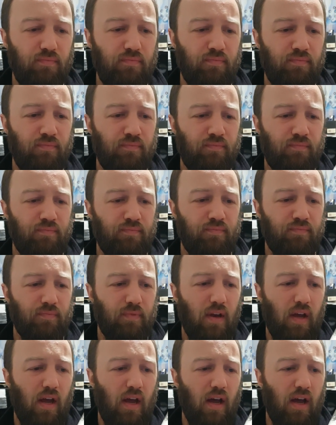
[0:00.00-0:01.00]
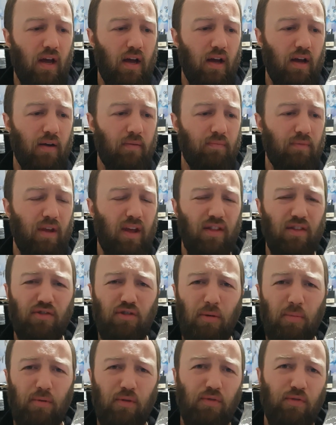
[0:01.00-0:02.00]
yeah, the
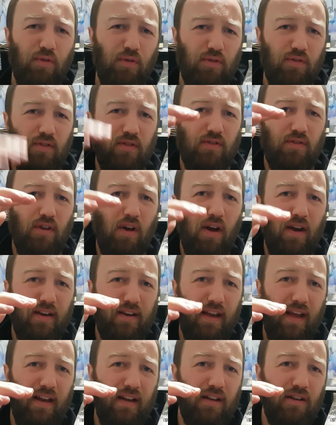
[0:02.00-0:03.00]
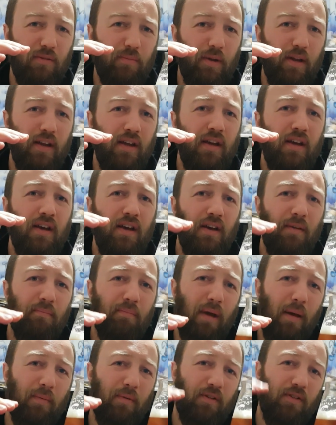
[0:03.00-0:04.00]
tropical fruits are dying down a little bit.
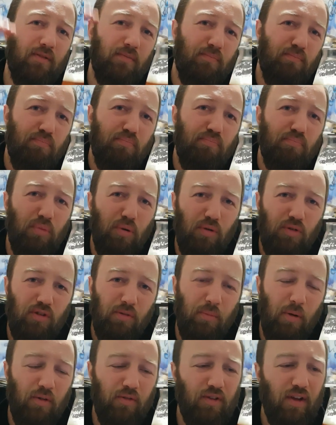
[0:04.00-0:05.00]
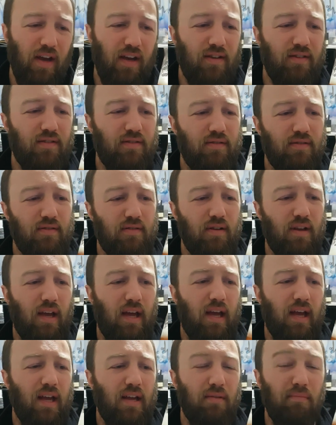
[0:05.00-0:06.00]
Maybe just boost the mosaic
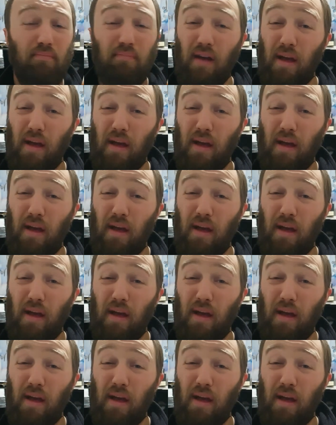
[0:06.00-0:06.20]
and